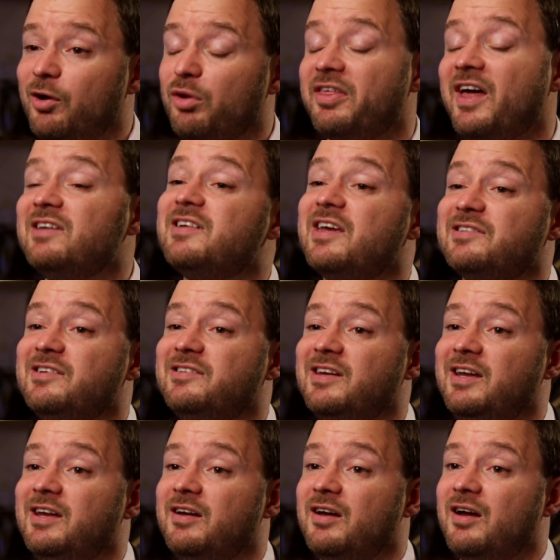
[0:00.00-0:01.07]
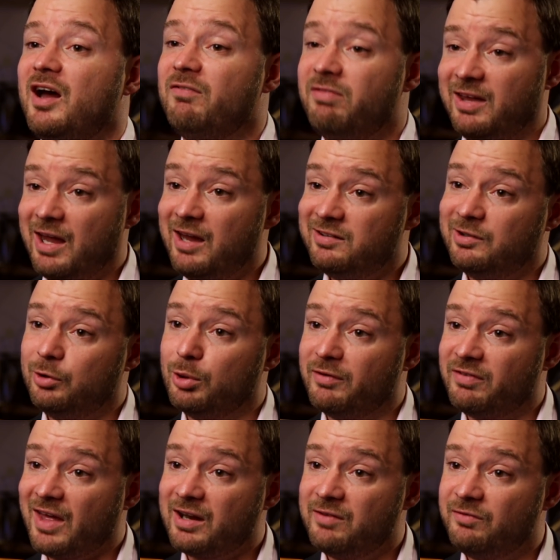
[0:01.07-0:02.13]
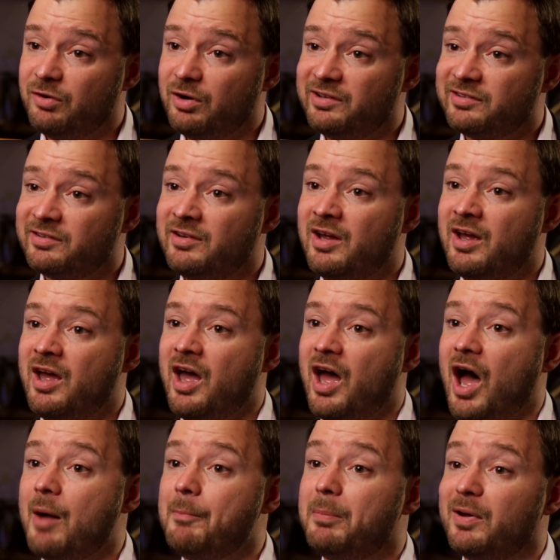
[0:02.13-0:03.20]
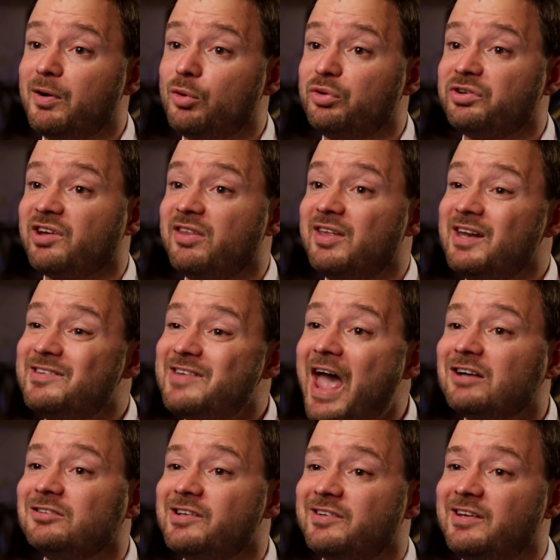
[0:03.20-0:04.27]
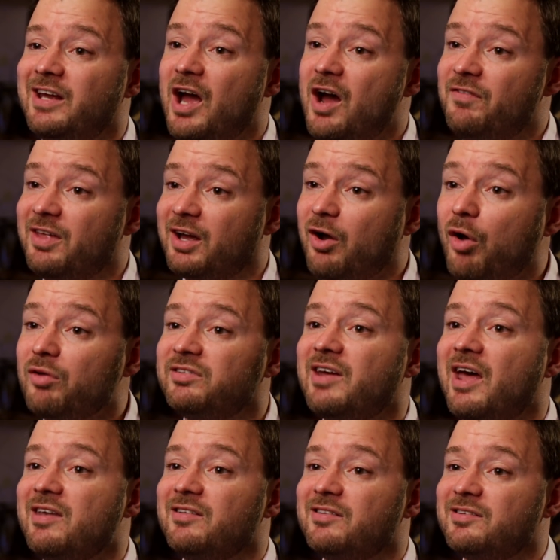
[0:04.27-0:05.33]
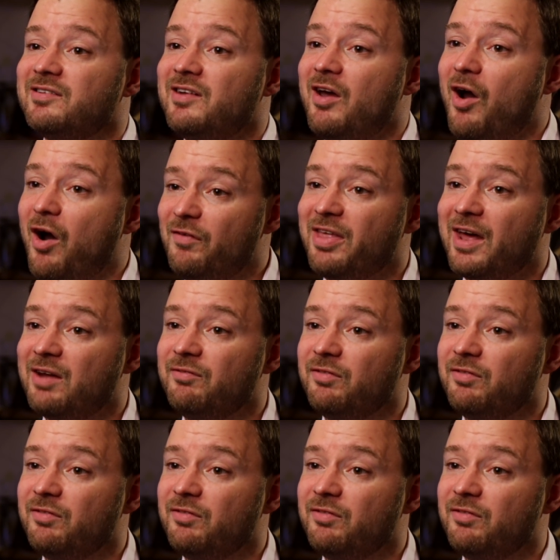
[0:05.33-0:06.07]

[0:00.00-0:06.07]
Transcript: the authenticity of the issuer of that invoice, but also the integrity of the contents of that